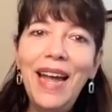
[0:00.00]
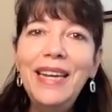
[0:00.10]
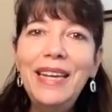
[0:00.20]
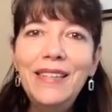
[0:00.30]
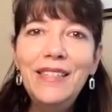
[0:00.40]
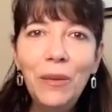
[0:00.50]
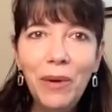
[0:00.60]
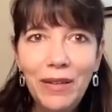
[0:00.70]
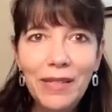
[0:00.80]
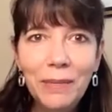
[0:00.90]
ADHD
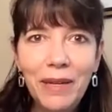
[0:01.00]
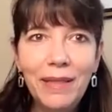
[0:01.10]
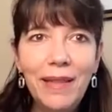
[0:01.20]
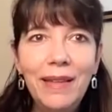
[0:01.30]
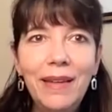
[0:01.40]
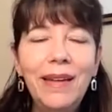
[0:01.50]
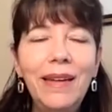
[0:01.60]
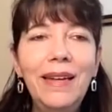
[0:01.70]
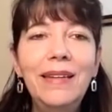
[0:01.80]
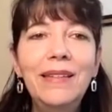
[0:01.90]
Awareness Month
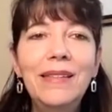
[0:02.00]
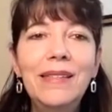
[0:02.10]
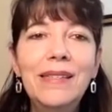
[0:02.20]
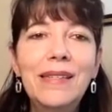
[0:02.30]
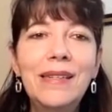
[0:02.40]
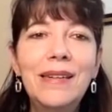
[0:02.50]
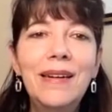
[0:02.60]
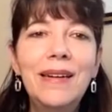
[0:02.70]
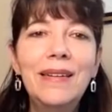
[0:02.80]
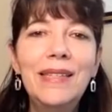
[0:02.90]
is
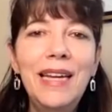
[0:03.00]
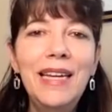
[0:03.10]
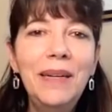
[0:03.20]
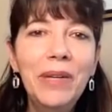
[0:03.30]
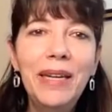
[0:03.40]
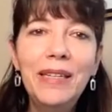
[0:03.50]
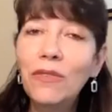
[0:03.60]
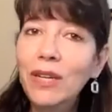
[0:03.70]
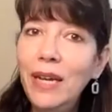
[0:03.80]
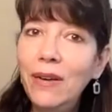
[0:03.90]
taking
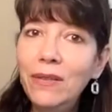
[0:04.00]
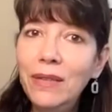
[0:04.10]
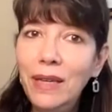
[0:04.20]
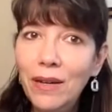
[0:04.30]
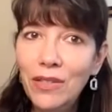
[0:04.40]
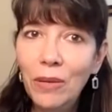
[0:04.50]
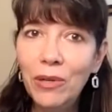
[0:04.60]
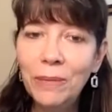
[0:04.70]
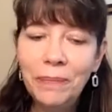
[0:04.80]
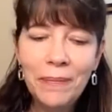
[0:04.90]
place right now in
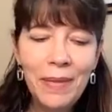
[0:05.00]
October,